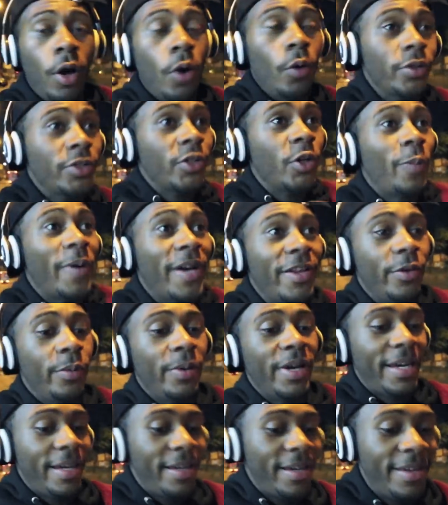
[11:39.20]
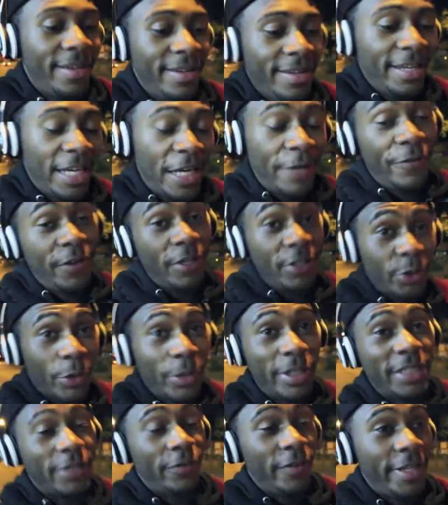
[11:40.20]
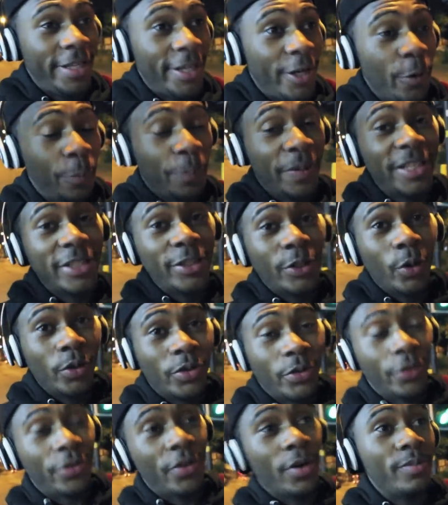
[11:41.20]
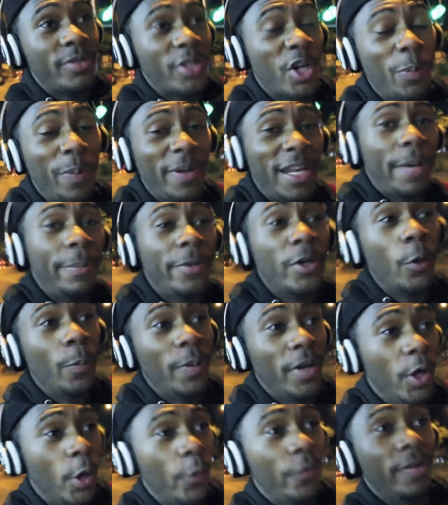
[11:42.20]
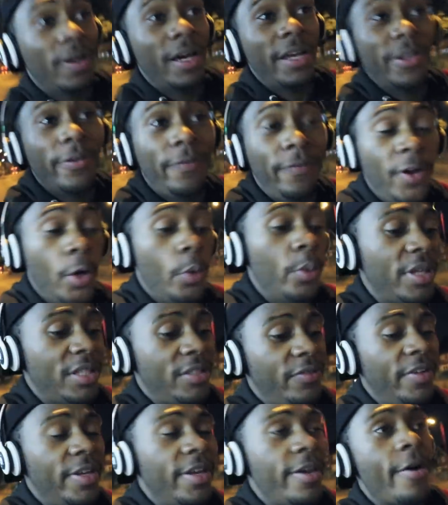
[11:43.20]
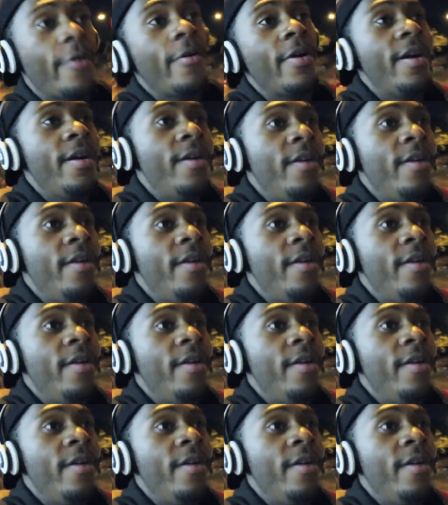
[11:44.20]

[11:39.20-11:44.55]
Also, by the way, if you're enjoying this video, be sure to thumbs up and let me know below if you like the flow of this video.